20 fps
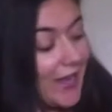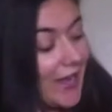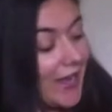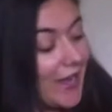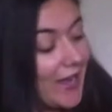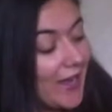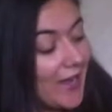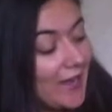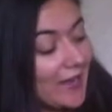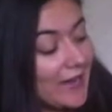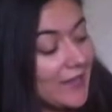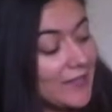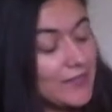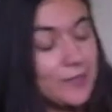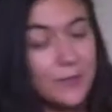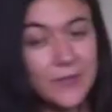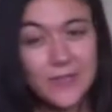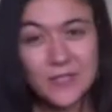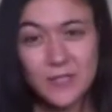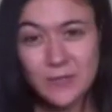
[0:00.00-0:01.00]
And I
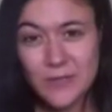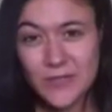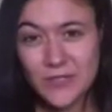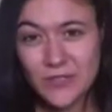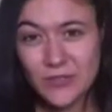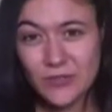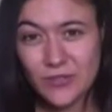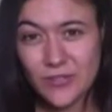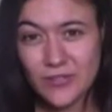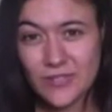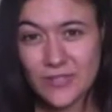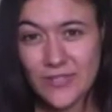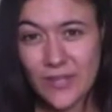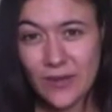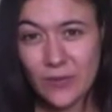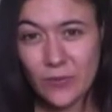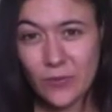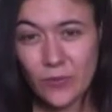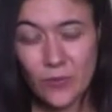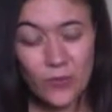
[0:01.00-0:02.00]
explain to my students
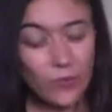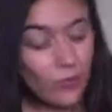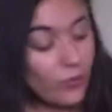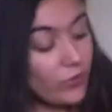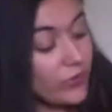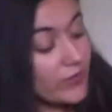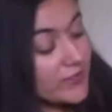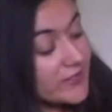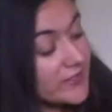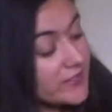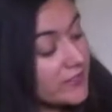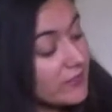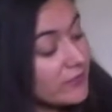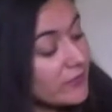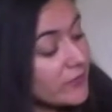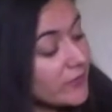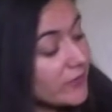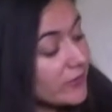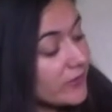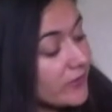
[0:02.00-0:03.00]
that the
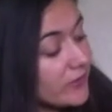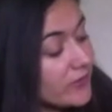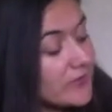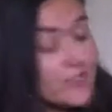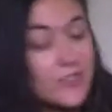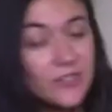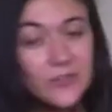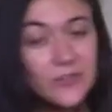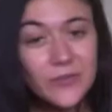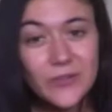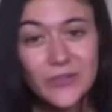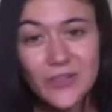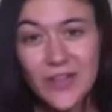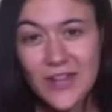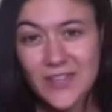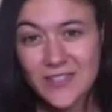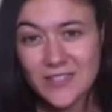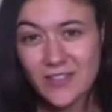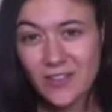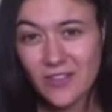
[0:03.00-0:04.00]
silver
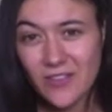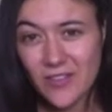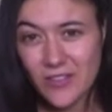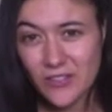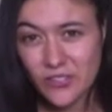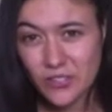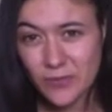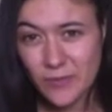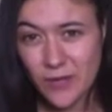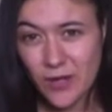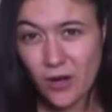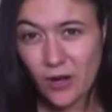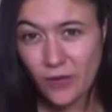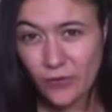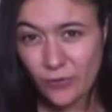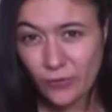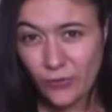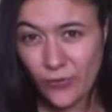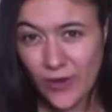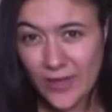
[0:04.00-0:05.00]
lines on the instrument are the
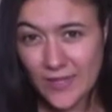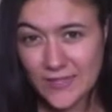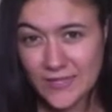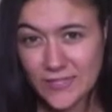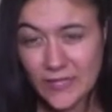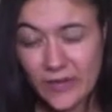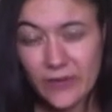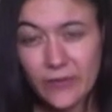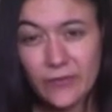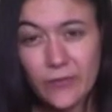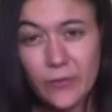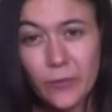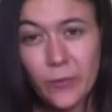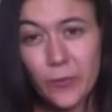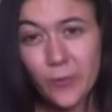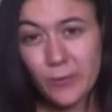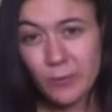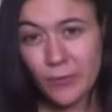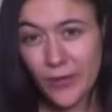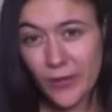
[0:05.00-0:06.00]
frets. However, when
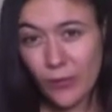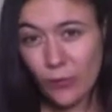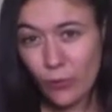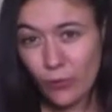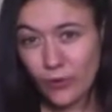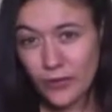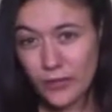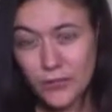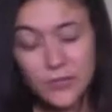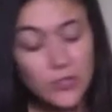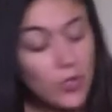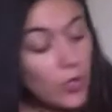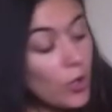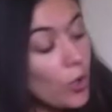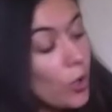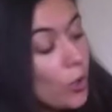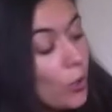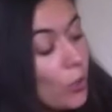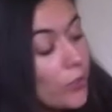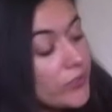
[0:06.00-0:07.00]
we play chords,
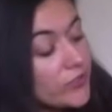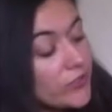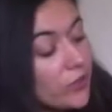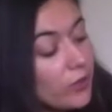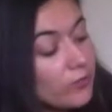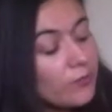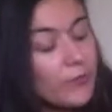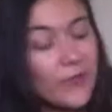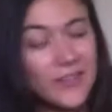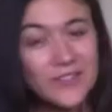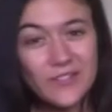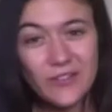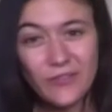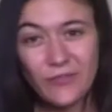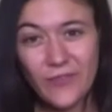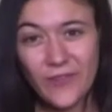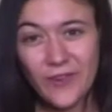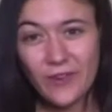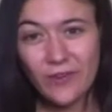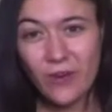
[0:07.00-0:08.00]
we don't place our
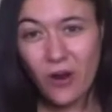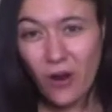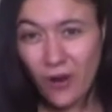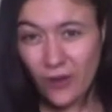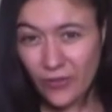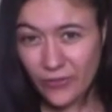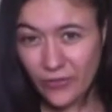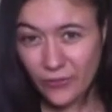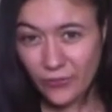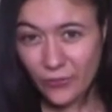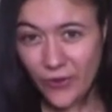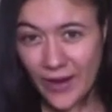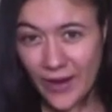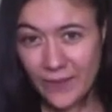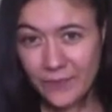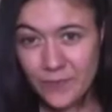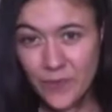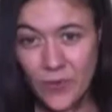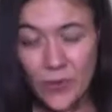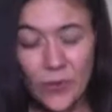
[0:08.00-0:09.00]
finger on the
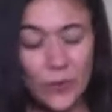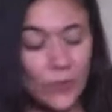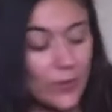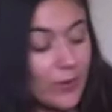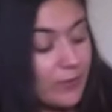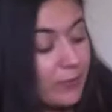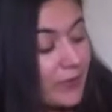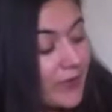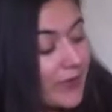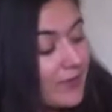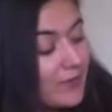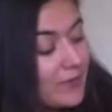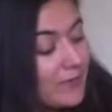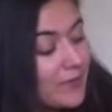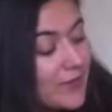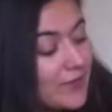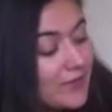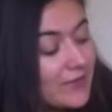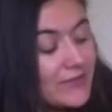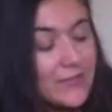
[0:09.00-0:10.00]
fret, we play them
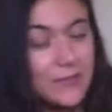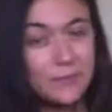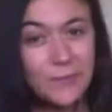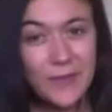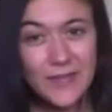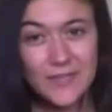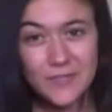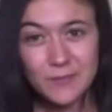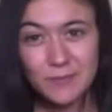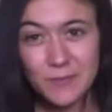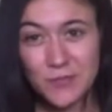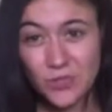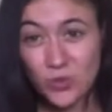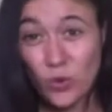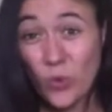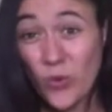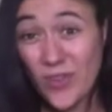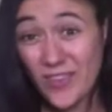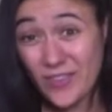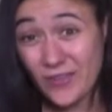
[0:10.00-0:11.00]
in the space
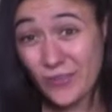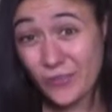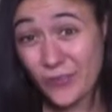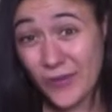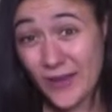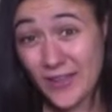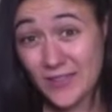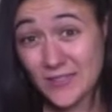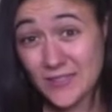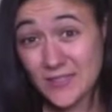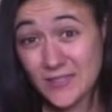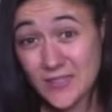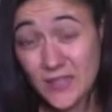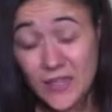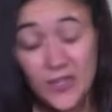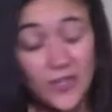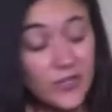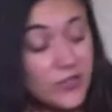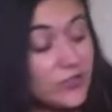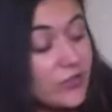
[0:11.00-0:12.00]
between the frets.
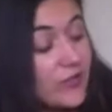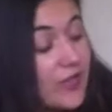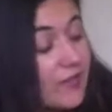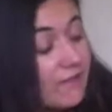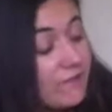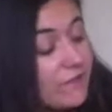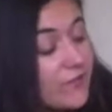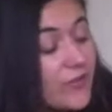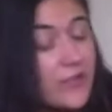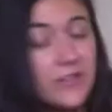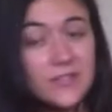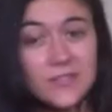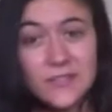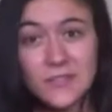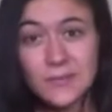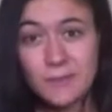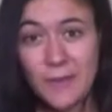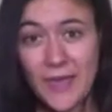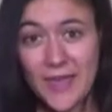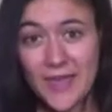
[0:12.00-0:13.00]
So that first
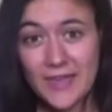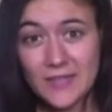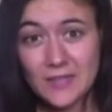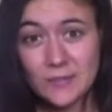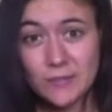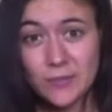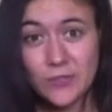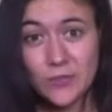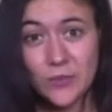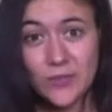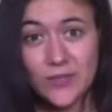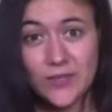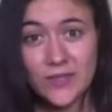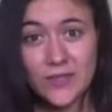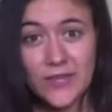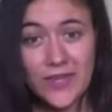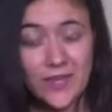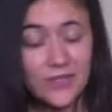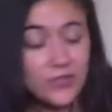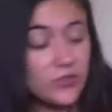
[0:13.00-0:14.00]
space between the
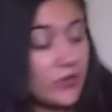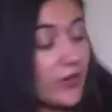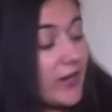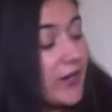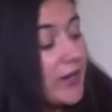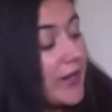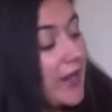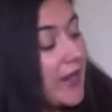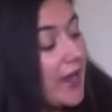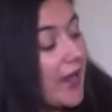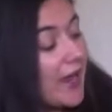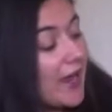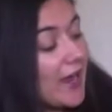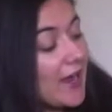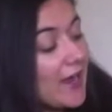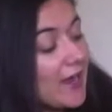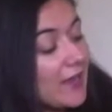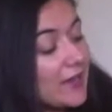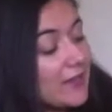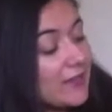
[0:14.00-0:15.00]
neck joint
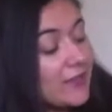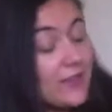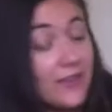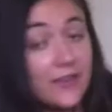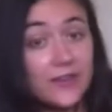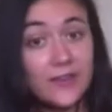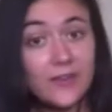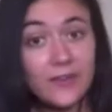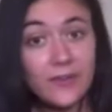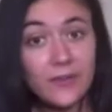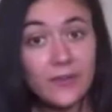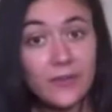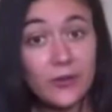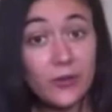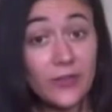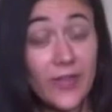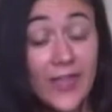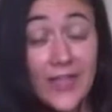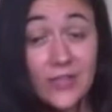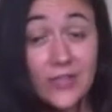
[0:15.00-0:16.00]
and the
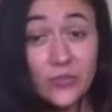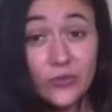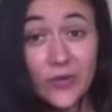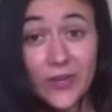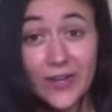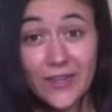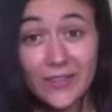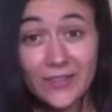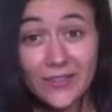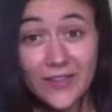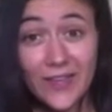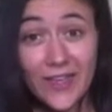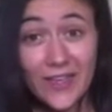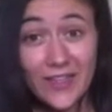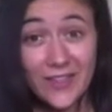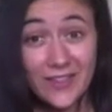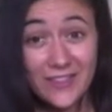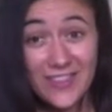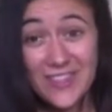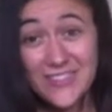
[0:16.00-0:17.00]
head joint in the
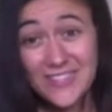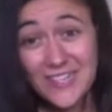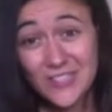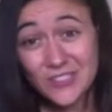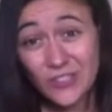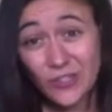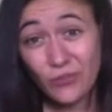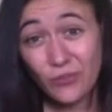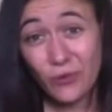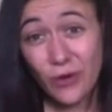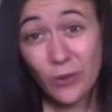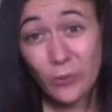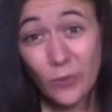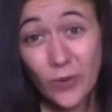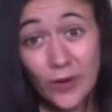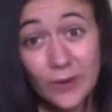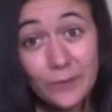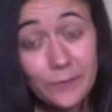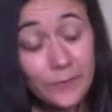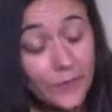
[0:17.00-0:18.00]
neck, that's actually fret
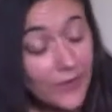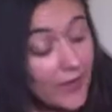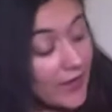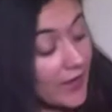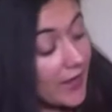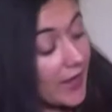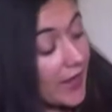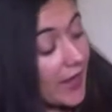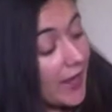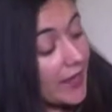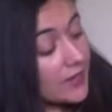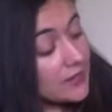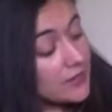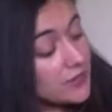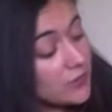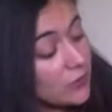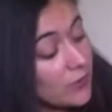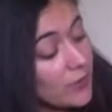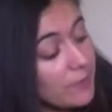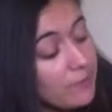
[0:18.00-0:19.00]
1. And
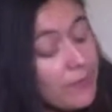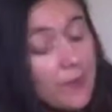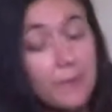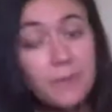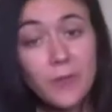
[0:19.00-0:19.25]
so we bump